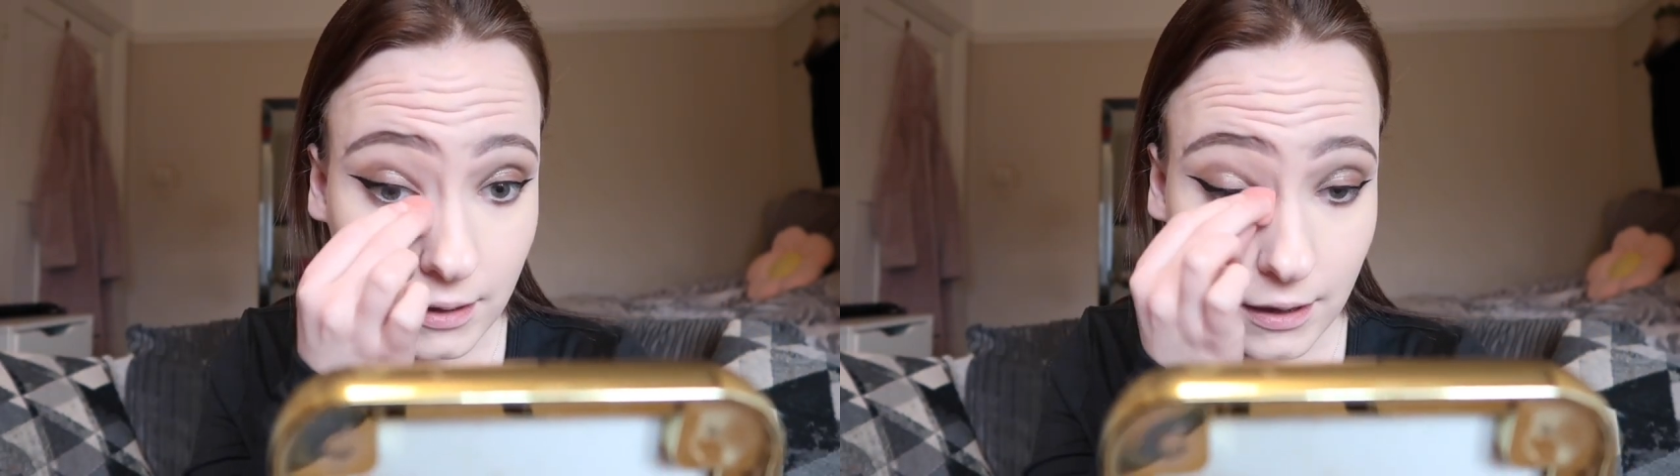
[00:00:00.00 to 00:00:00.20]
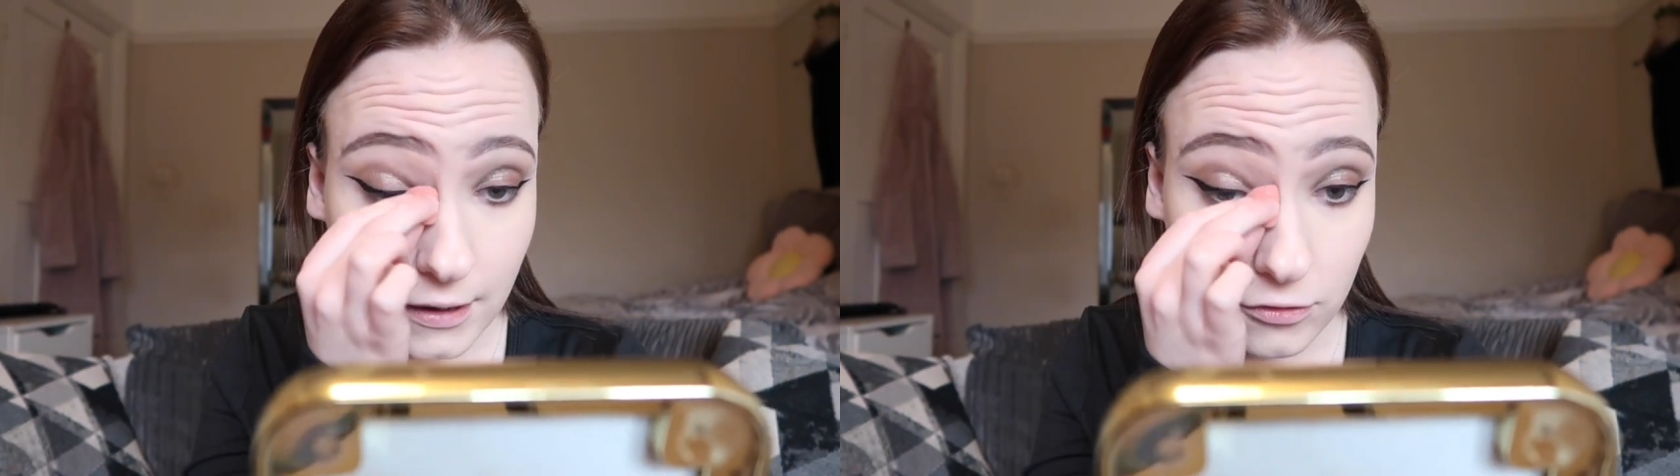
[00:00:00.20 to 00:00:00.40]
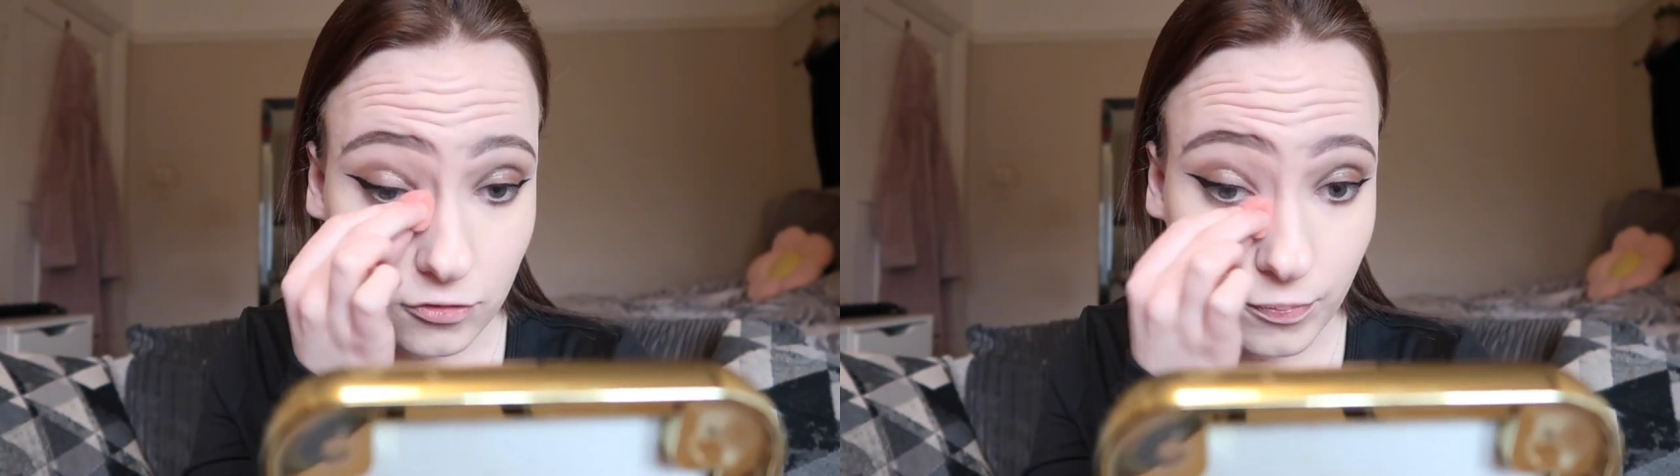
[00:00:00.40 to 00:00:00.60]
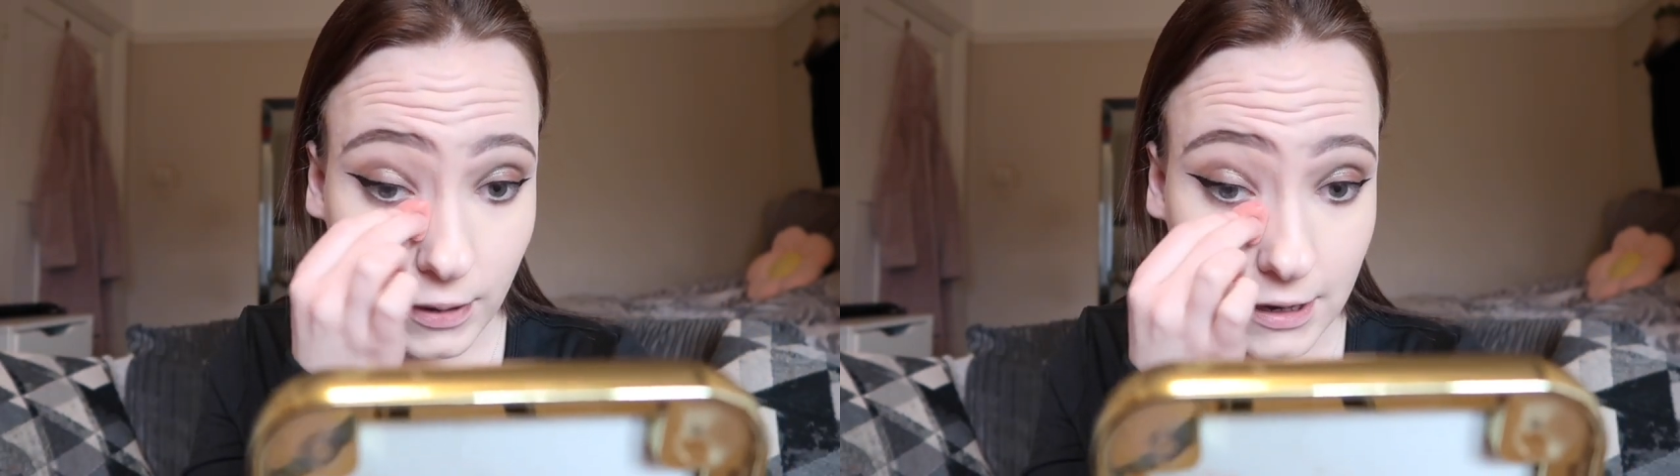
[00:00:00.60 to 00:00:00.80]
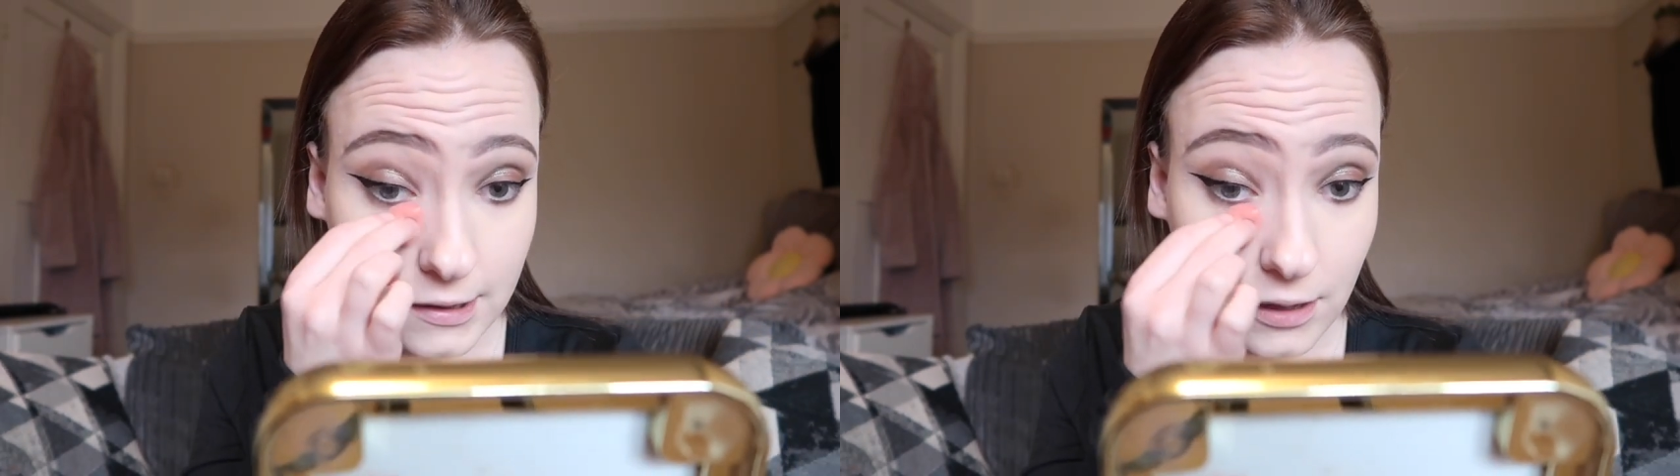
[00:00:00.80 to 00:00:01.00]
and it just
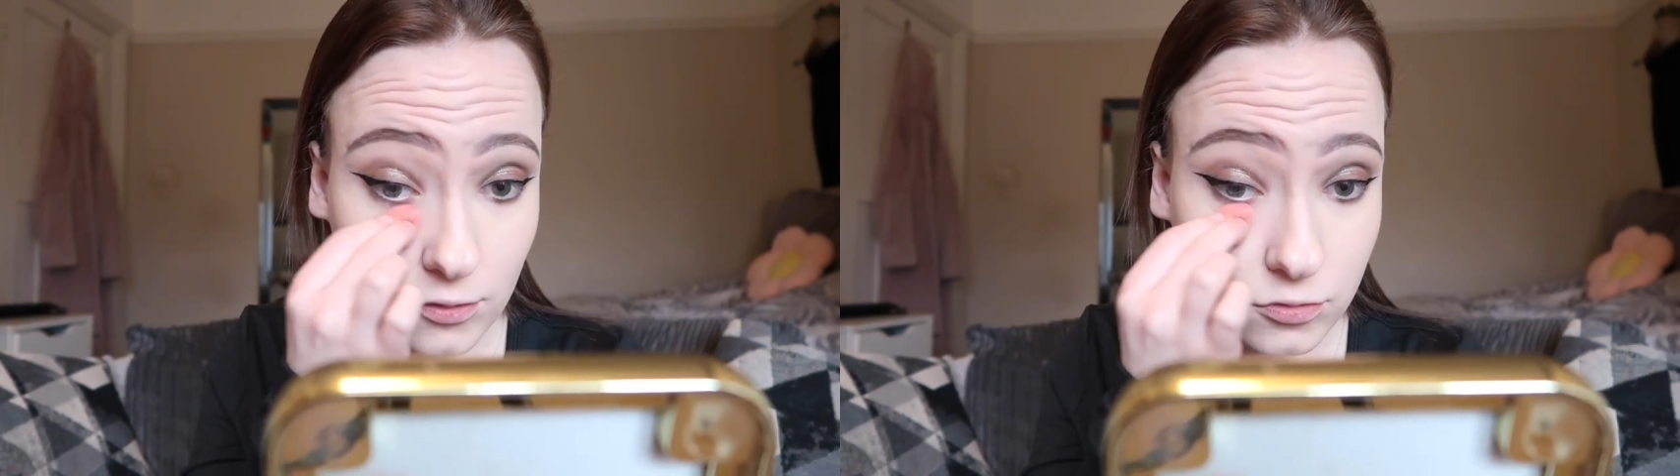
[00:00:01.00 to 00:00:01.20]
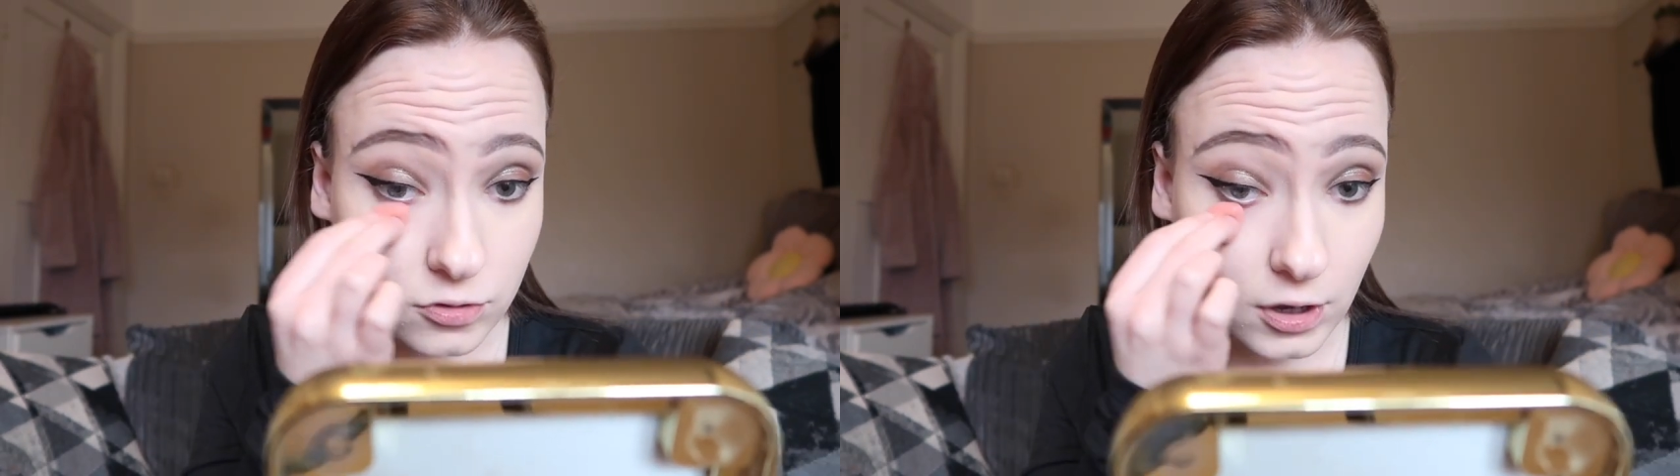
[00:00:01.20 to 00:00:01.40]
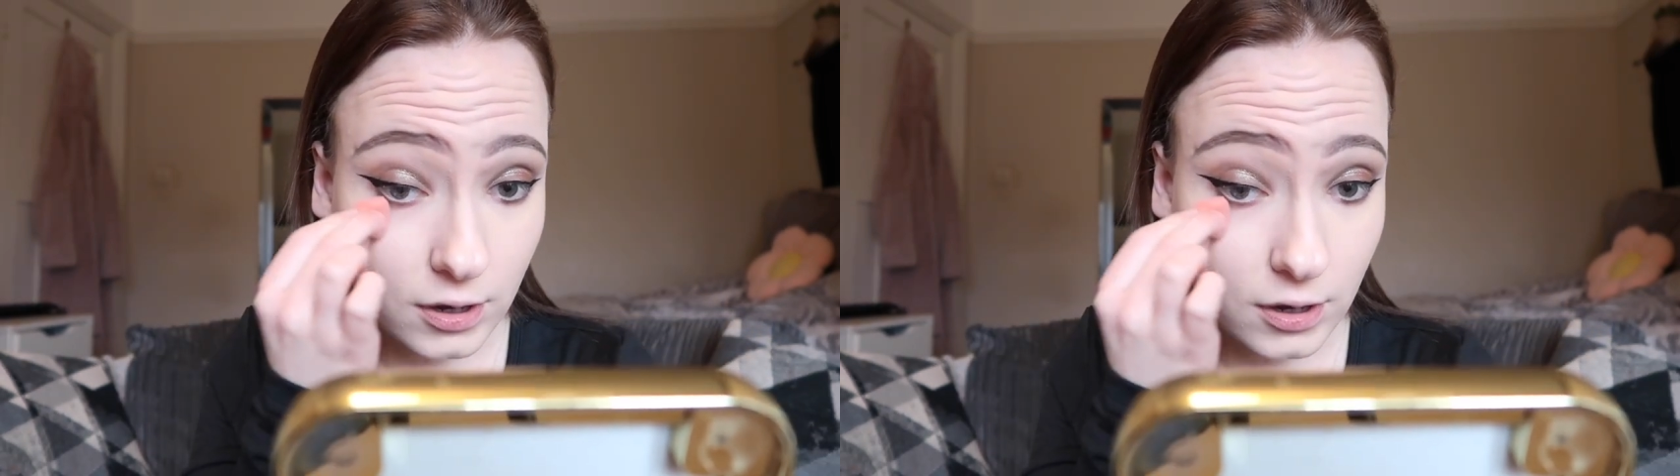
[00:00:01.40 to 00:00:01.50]
blends out so